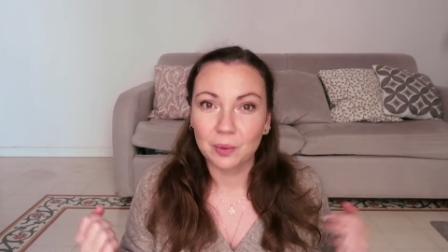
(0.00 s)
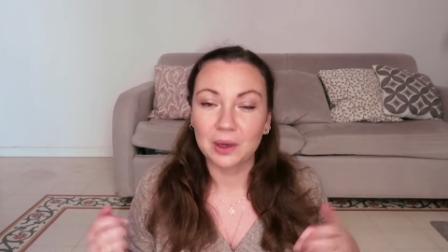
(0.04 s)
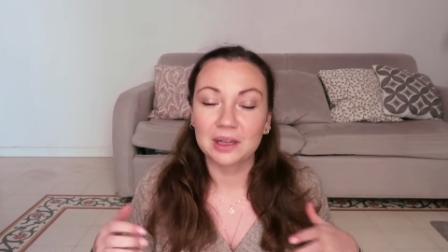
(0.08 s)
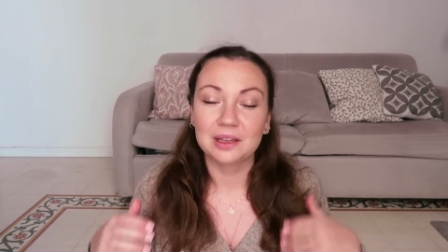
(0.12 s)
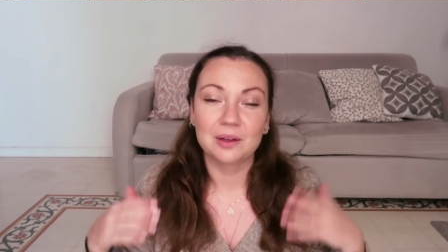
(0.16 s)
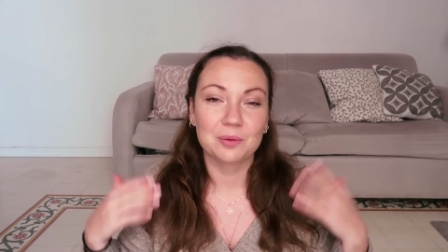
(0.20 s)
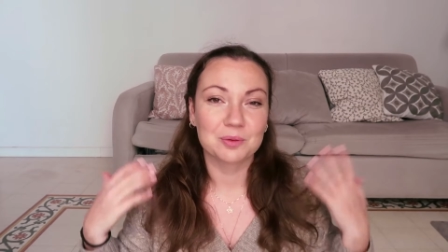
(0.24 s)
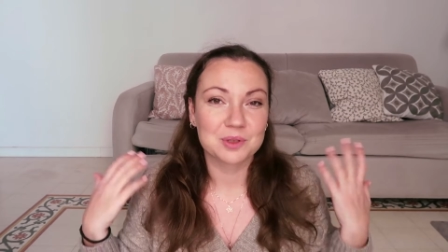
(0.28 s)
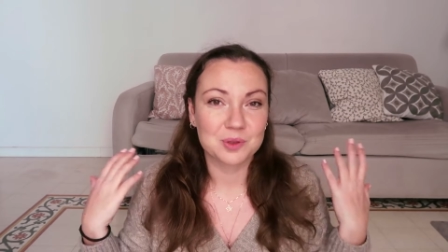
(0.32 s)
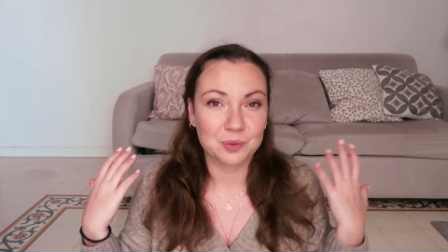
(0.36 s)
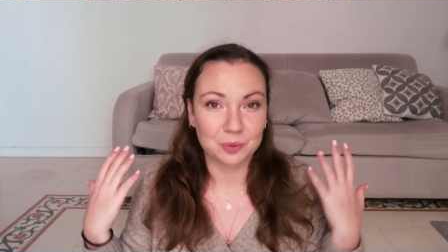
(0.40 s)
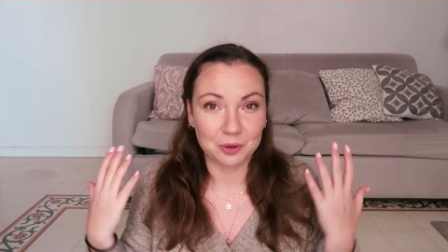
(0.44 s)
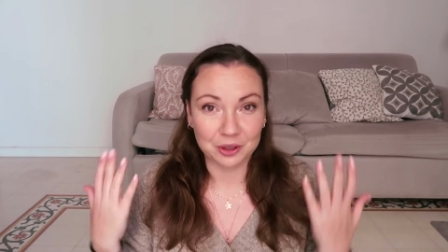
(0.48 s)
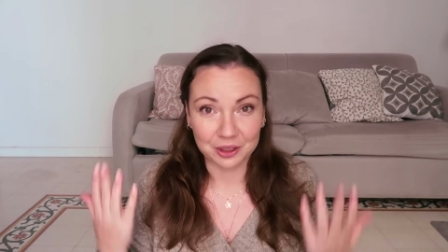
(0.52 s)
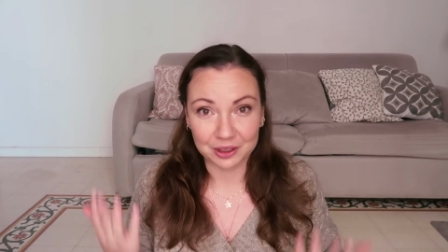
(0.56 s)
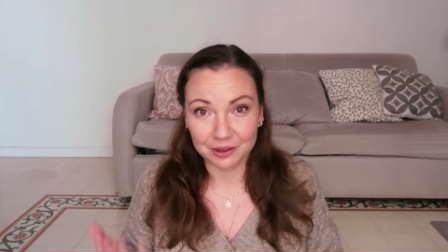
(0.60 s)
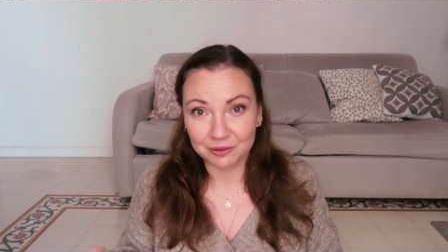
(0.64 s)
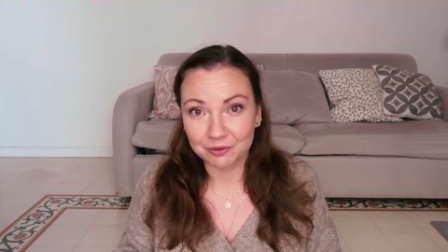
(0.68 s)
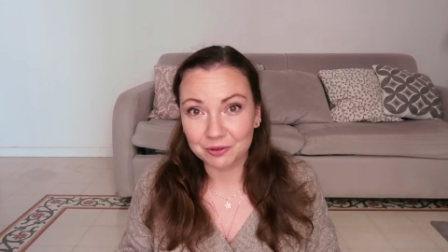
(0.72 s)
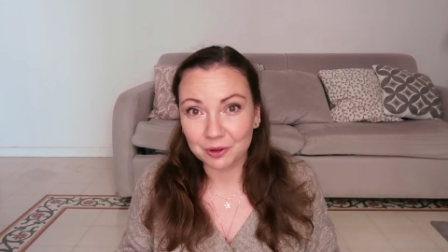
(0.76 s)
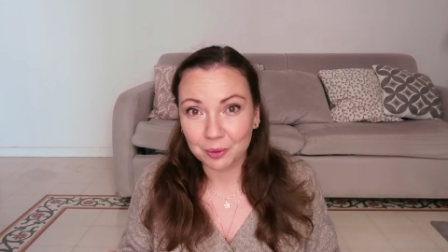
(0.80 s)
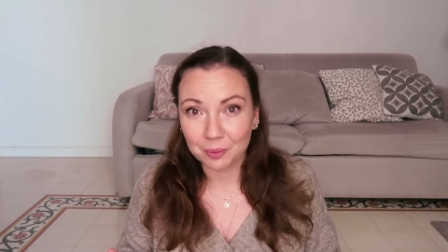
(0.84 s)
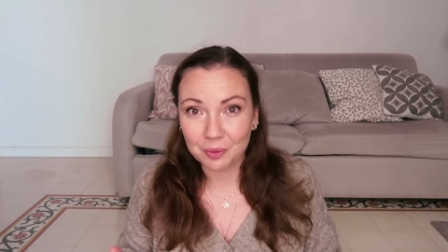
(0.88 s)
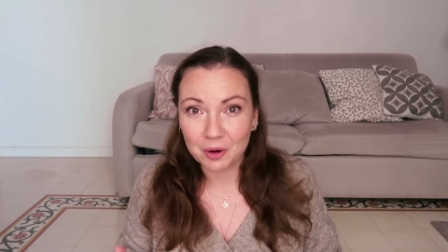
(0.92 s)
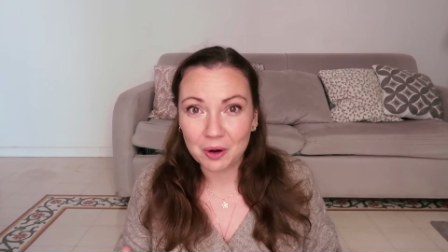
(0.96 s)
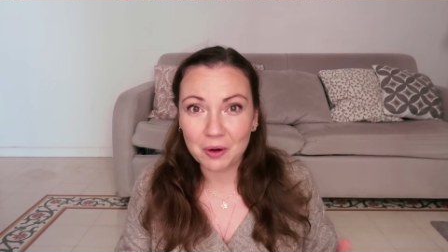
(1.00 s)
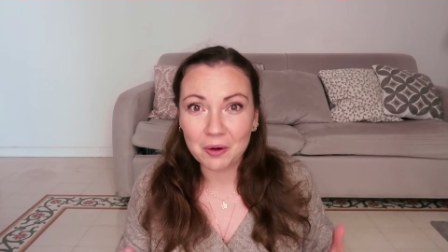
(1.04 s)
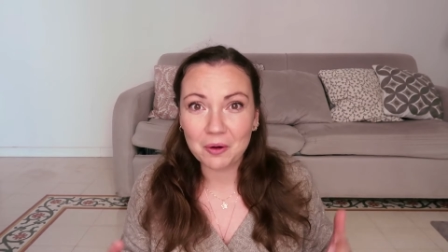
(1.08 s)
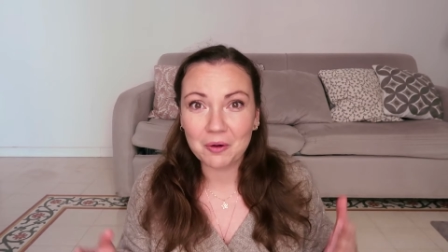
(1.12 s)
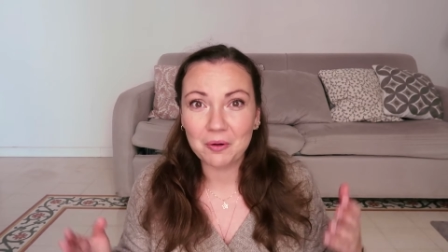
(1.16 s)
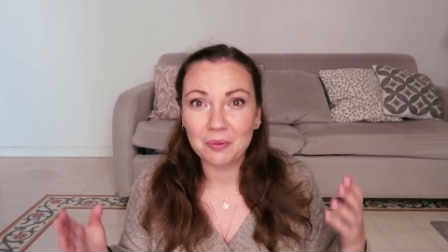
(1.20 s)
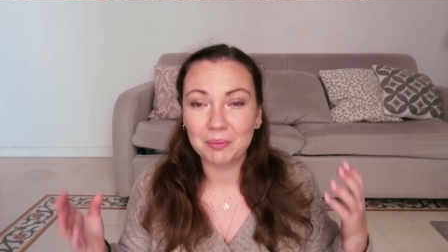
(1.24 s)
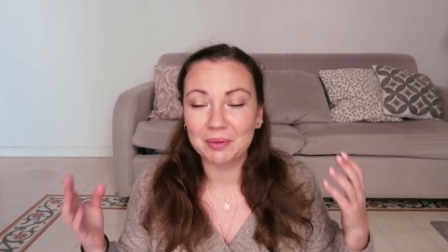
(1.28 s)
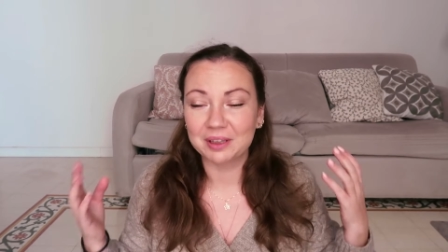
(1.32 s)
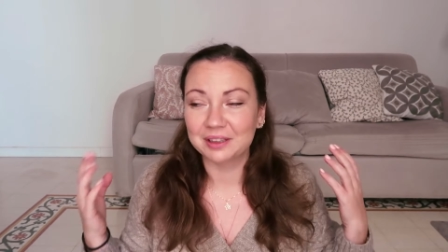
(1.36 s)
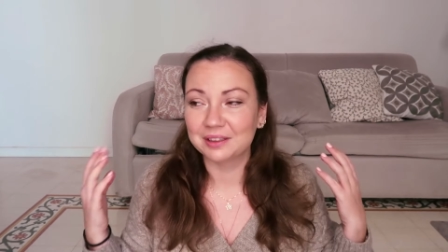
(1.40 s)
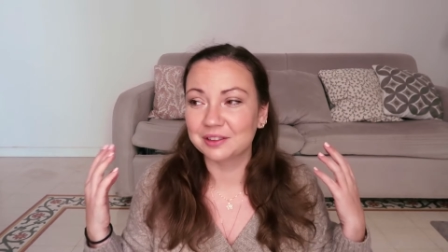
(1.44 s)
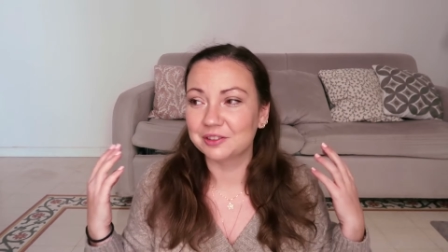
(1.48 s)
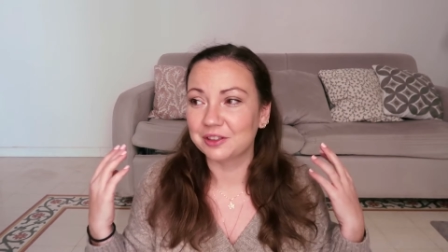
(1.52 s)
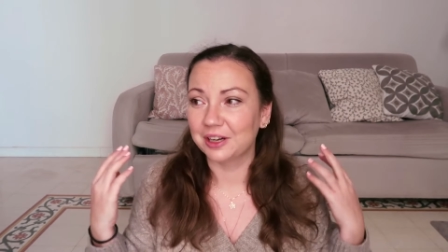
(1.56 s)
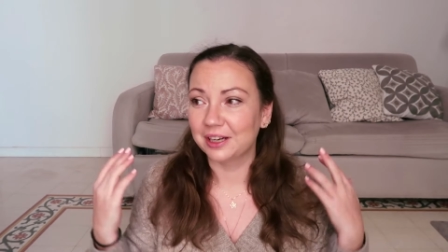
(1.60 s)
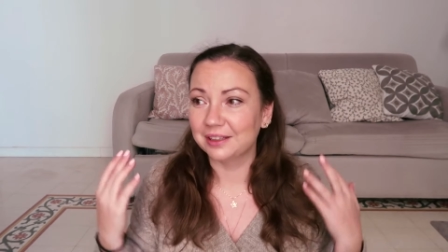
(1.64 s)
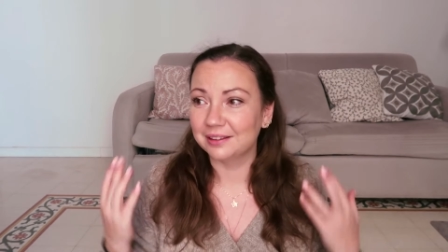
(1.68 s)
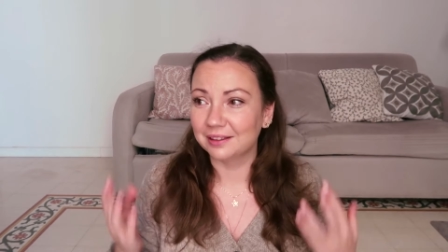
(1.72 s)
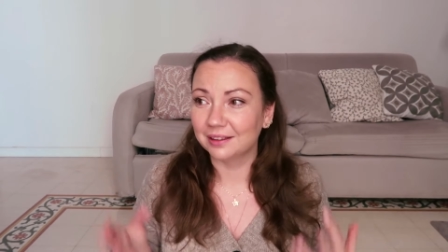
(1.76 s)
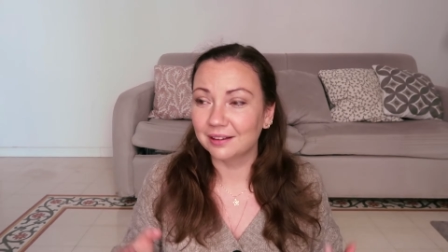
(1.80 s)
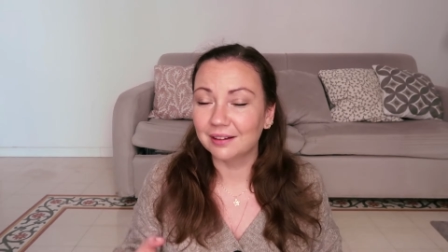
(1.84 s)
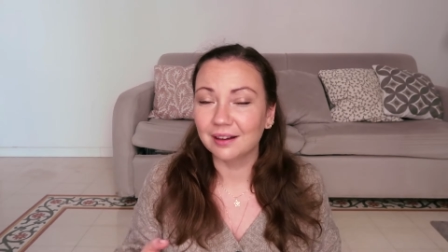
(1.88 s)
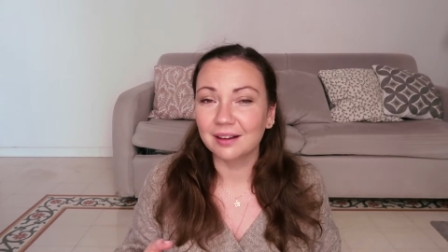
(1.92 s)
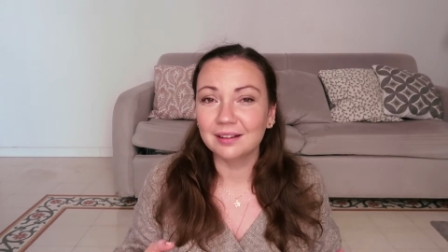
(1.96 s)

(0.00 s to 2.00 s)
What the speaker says: while I was working from home and creating